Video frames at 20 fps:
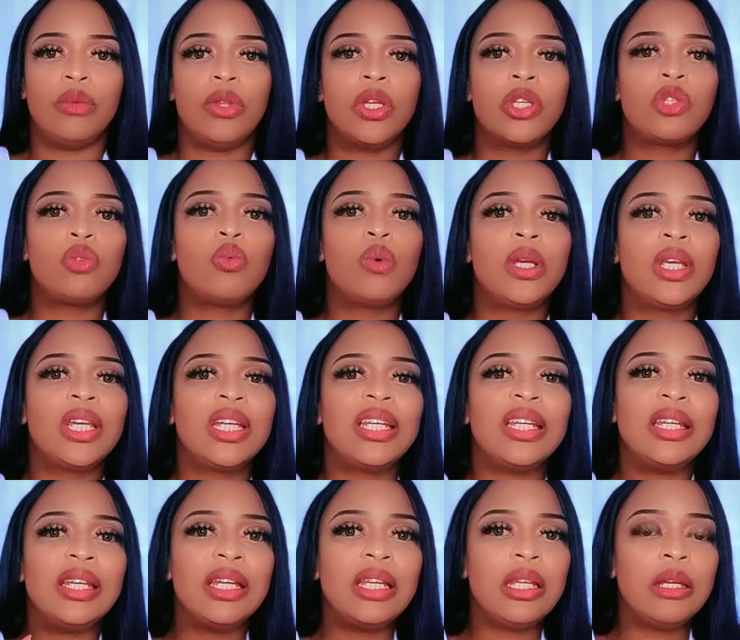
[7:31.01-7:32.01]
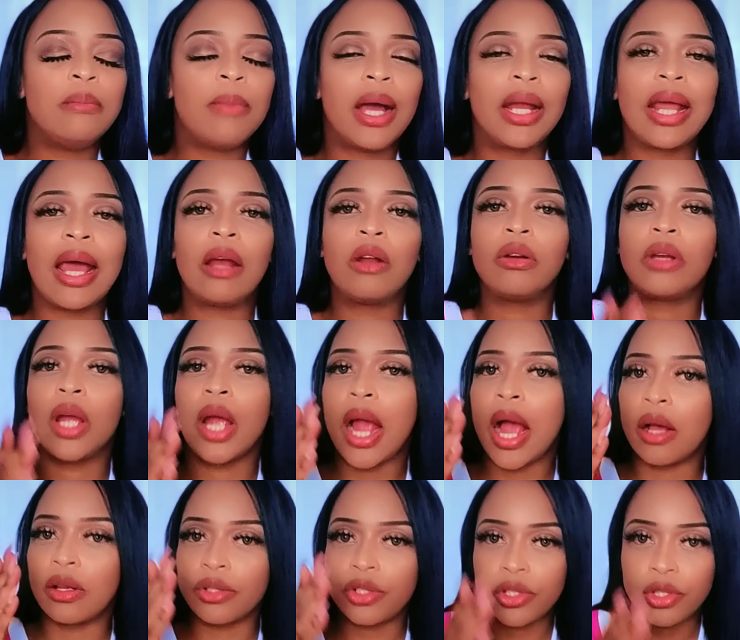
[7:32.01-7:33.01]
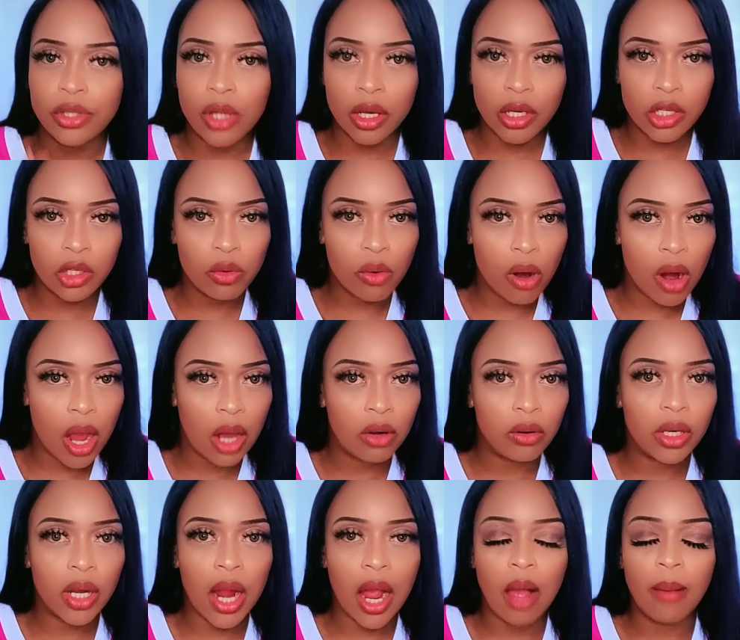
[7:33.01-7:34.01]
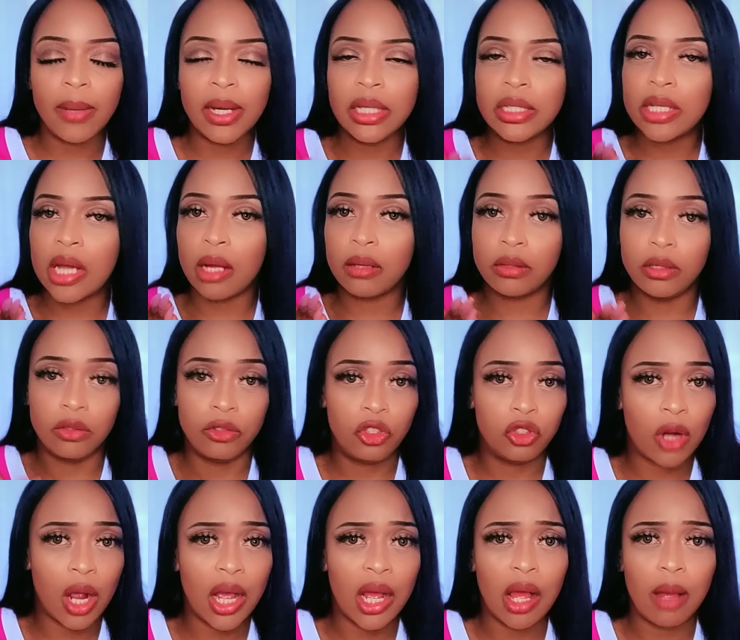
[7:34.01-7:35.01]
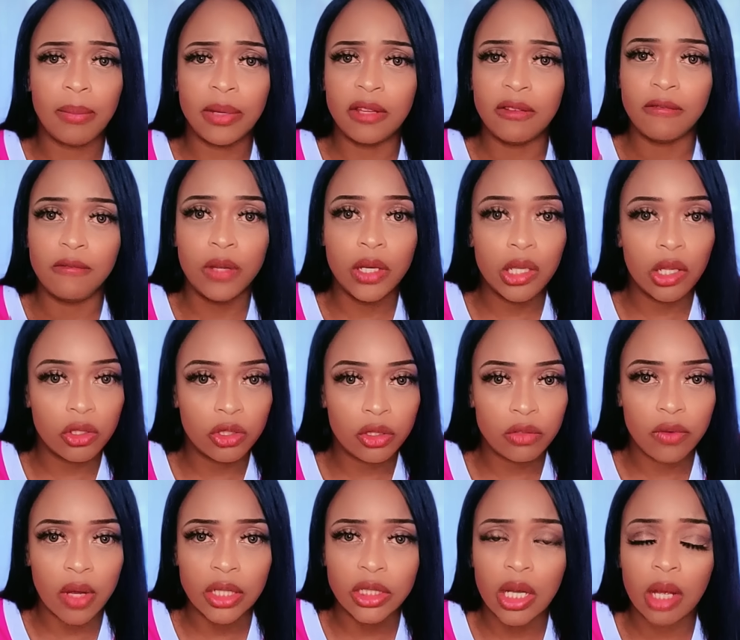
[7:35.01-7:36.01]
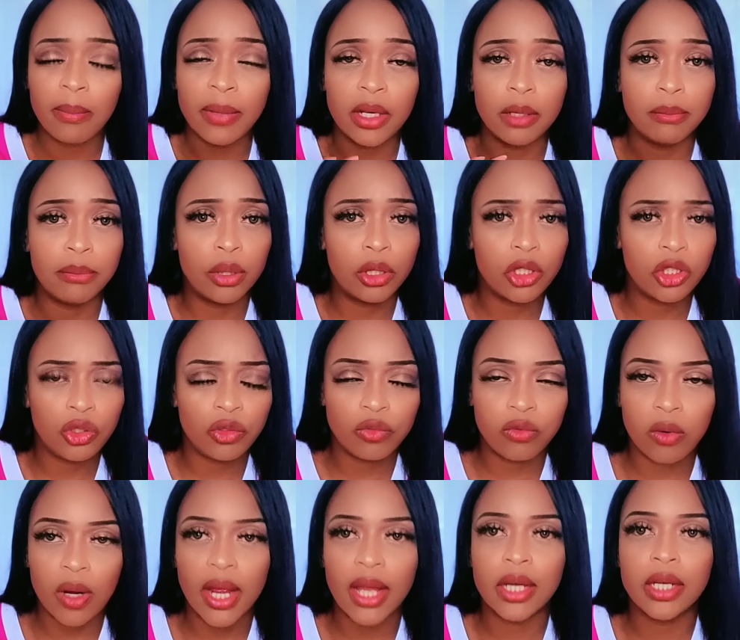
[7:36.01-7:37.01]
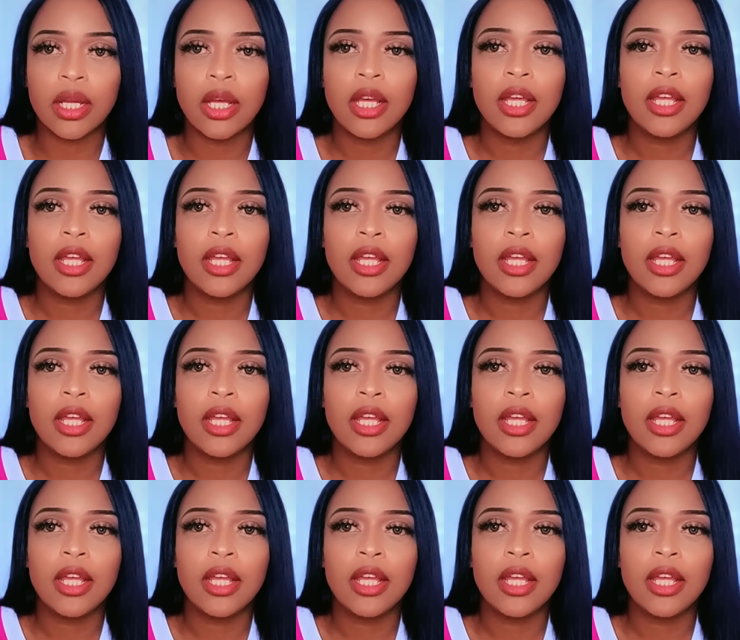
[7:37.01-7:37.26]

This will get anybody. I don't care how stuck you are. I don't care how many times you try, how many videos you watch, how many books you've read.